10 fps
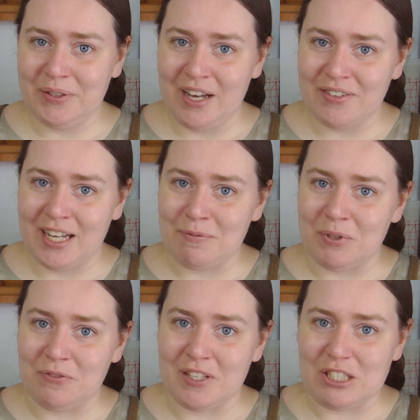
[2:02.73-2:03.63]
have a
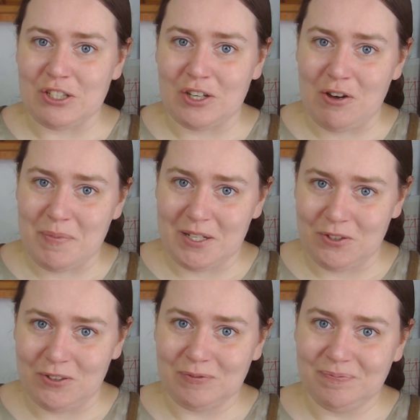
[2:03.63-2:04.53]
couple of things to comment
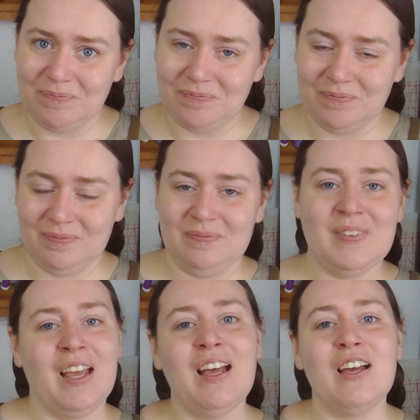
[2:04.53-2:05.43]
on.
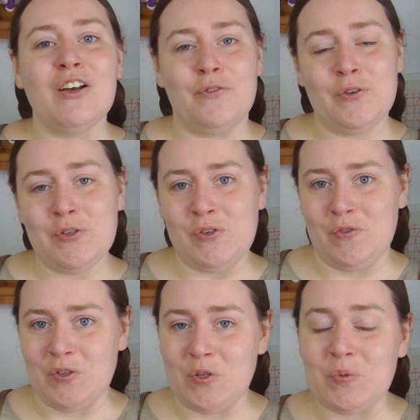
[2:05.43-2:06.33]
First
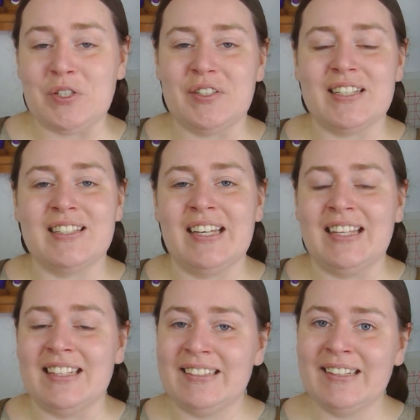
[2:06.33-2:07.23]
of all, what you can see
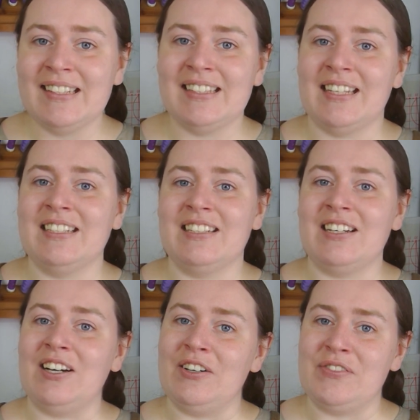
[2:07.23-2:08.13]
in the dead center
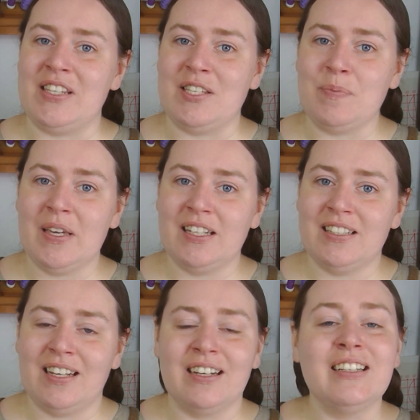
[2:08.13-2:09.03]
of this
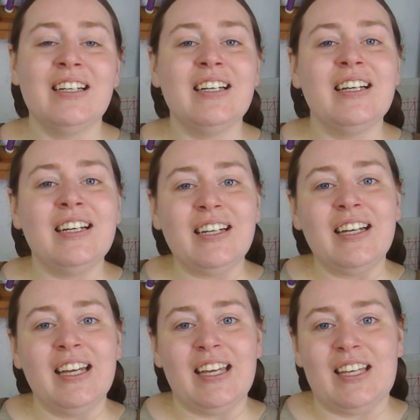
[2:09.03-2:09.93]
picture
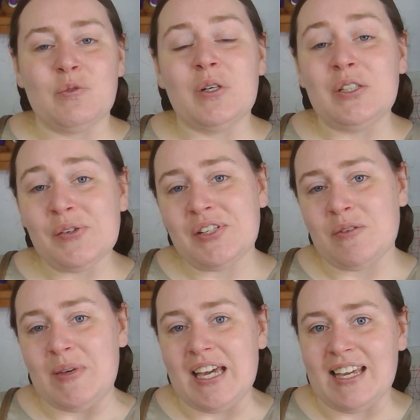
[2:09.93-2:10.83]
is what looks
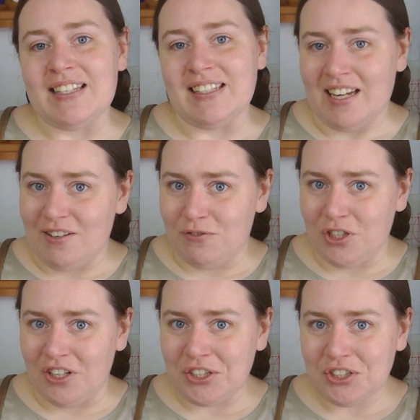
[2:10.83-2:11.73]
to be a stave
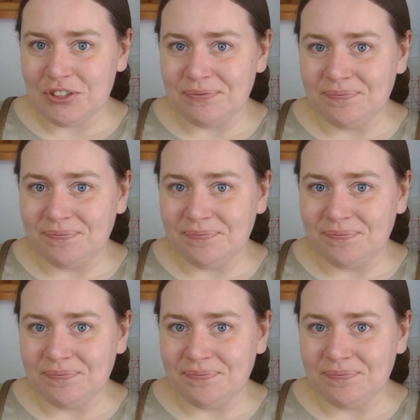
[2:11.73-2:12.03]
church.